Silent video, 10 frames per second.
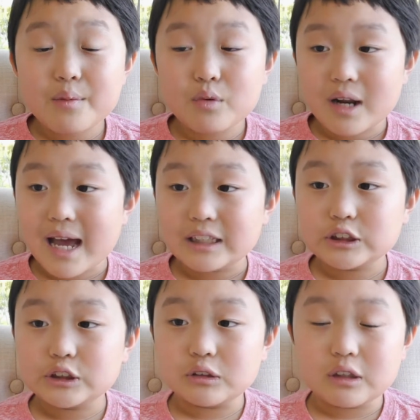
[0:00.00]
would
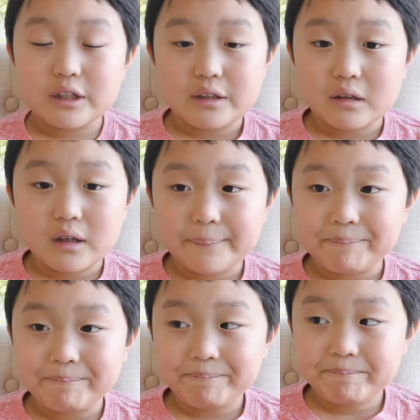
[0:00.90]
actually
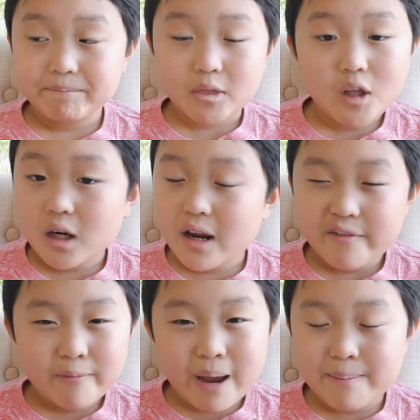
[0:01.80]
not
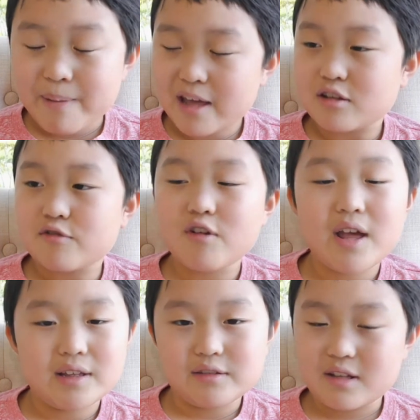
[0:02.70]
have my best
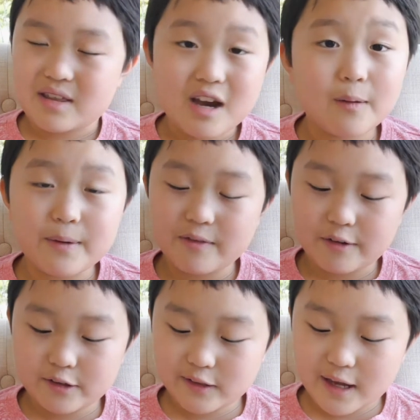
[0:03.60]
friends, and that would be
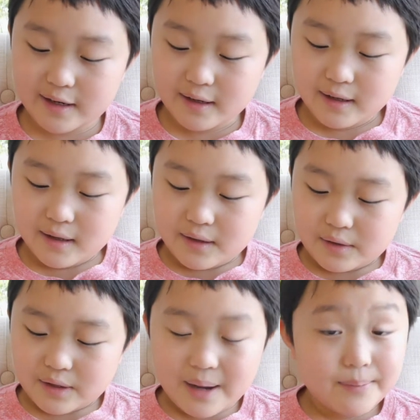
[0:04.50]
very sad.
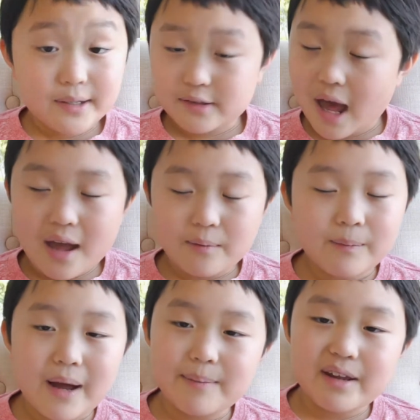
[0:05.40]
Yeah, because
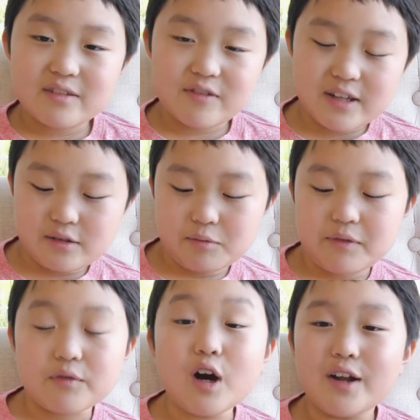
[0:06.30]
my best friends,
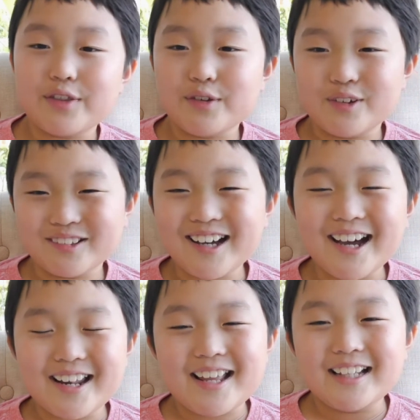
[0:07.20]
we've gone through a
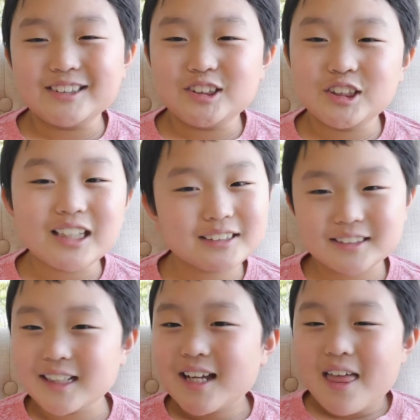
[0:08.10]
lot, and
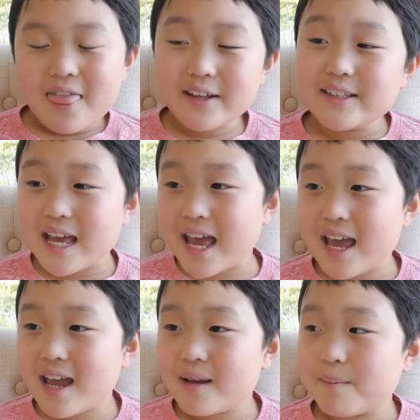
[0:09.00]
just the
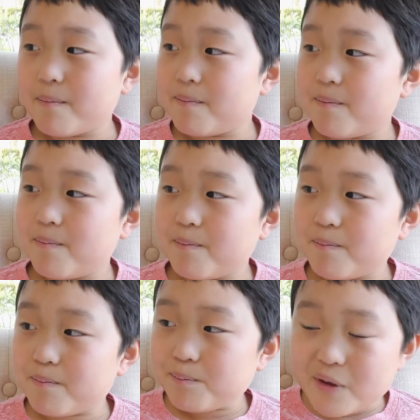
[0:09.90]
day
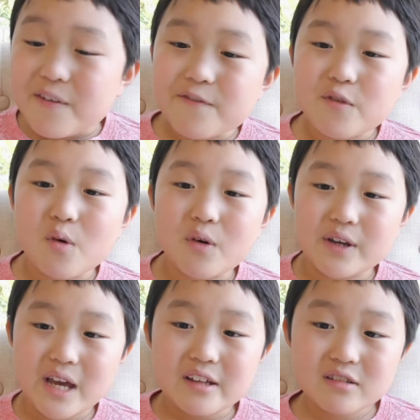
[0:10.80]
before
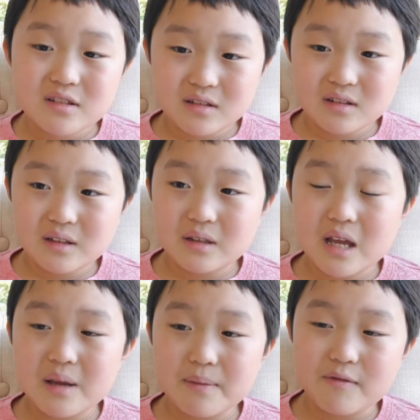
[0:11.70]

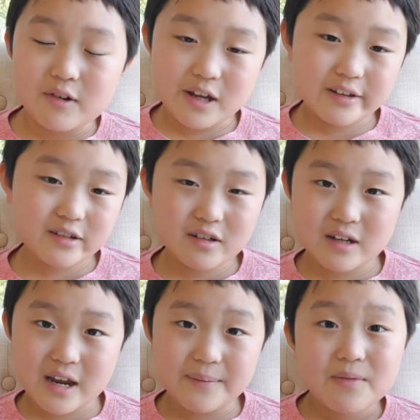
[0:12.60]

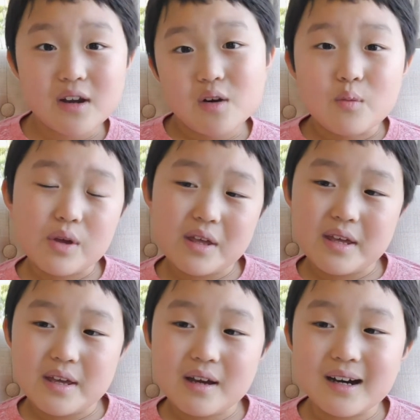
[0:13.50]
yesterday, we